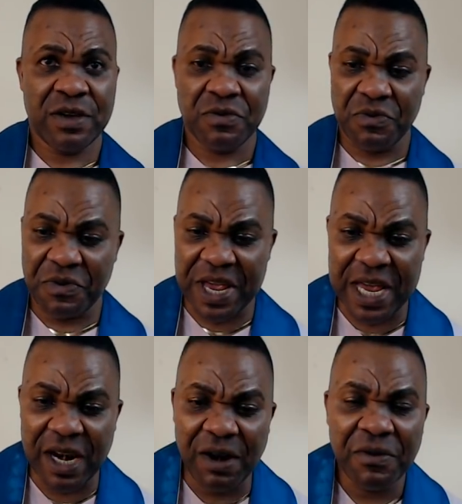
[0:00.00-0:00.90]

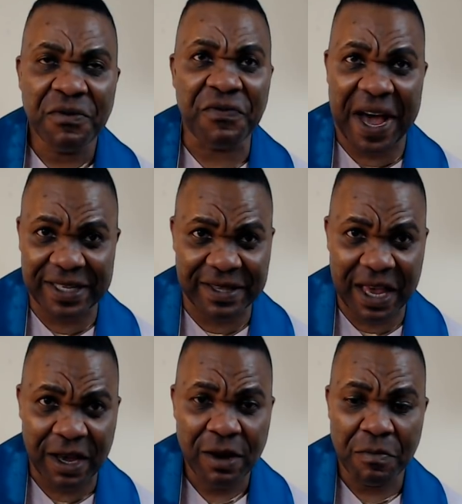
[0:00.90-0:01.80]
Real
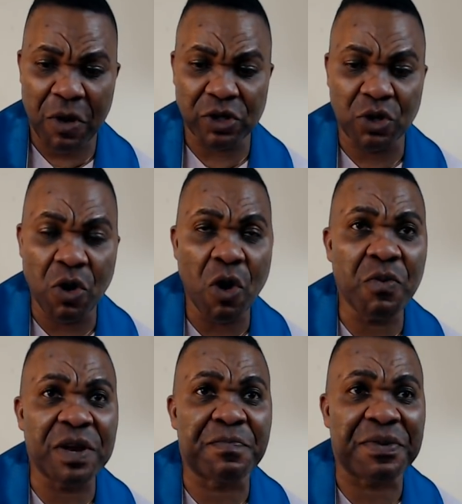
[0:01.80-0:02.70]
fasting must go
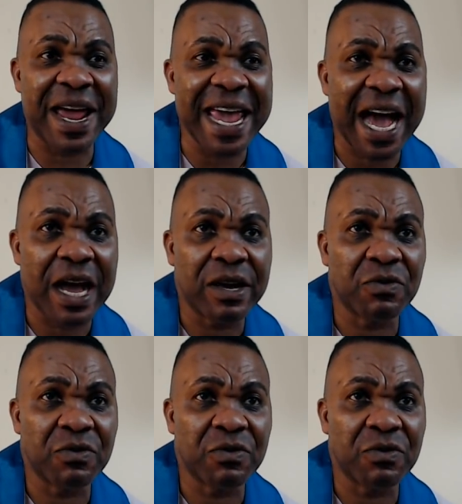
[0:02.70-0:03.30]
with prayer,